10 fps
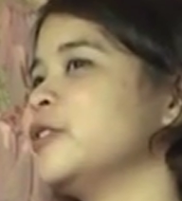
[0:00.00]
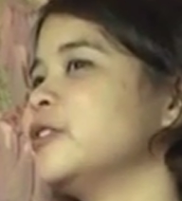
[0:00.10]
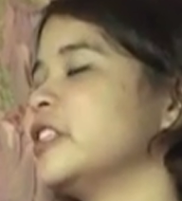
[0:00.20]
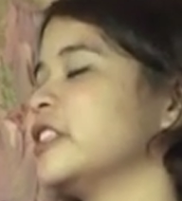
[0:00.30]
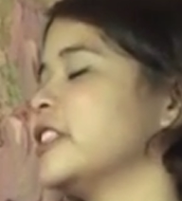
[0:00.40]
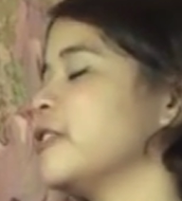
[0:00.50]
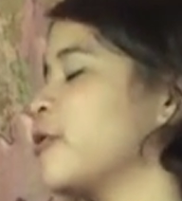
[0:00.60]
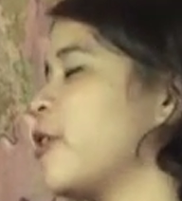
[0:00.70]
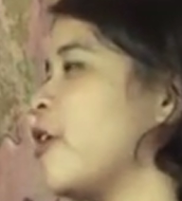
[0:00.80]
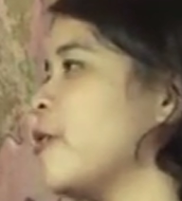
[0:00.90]
We use the
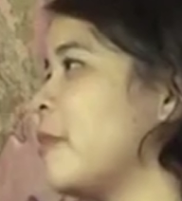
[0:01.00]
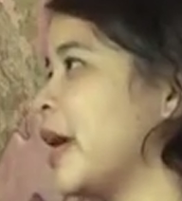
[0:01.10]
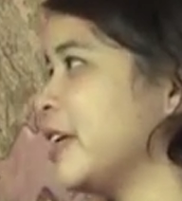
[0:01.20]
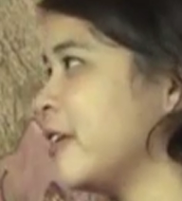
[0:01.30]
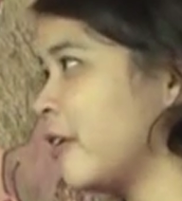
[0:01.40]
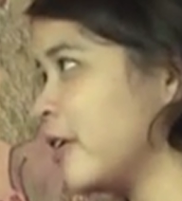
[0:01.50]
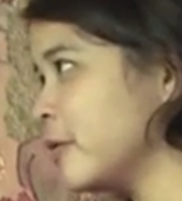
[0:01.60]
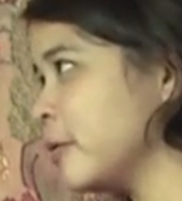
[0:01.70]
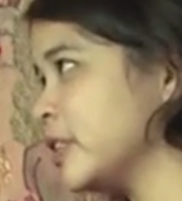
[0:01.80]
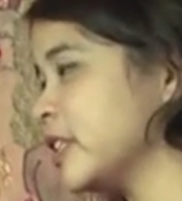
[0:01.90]
silk called mai
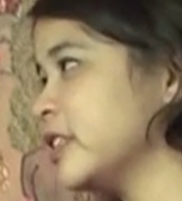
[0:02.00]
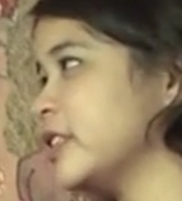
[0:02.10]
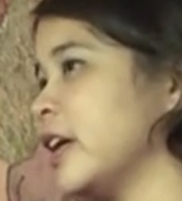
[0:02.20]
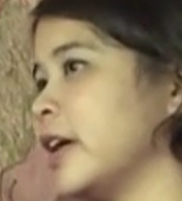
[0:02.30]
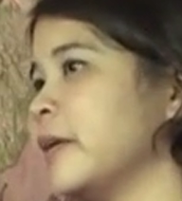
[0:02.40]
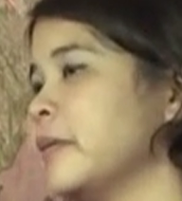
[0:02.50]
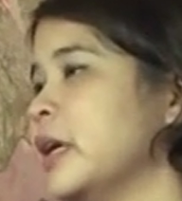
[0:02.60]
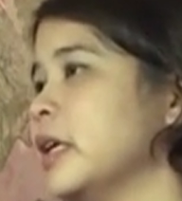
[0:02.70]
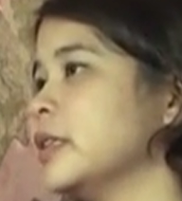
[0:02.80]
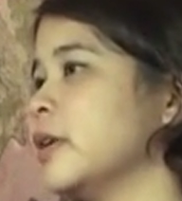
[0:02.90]
noi, which is
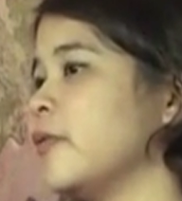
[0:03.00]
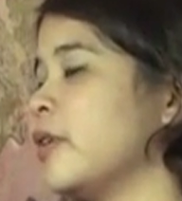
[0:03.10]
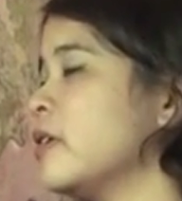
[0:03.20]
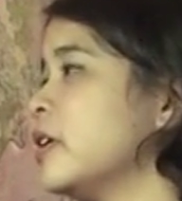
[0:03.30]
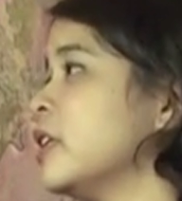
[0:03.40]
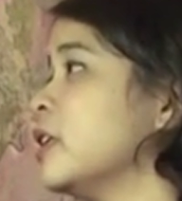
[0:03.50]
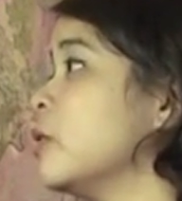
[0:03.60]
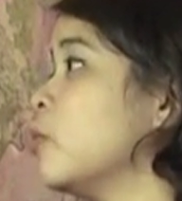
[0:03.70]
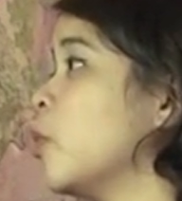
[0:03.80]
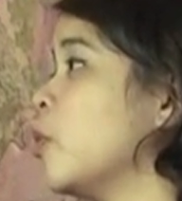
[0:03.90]
the very
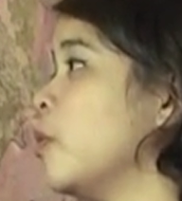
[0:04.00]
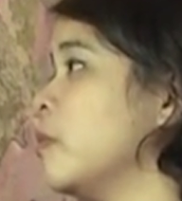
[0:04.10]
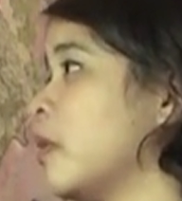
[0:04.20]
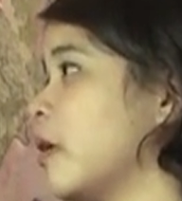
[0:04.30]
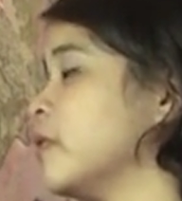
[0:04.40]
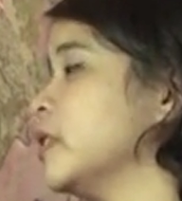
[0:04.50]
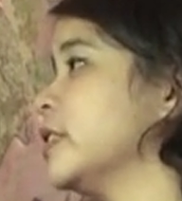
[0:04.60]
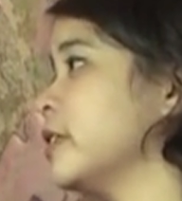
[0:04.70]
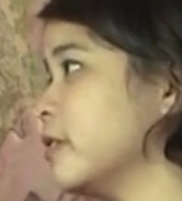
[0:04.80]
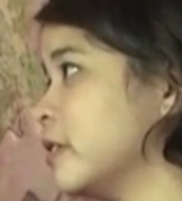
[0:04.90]
inner womb of the
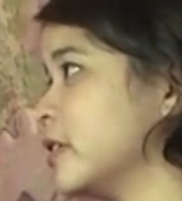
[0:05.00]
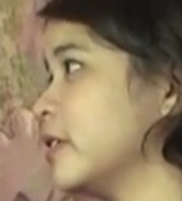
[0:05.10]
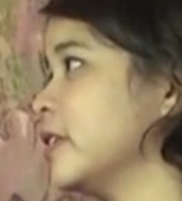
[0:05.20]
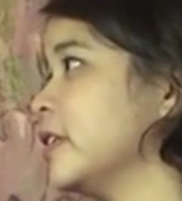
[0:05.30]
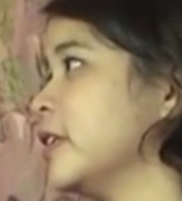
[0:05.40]
silk.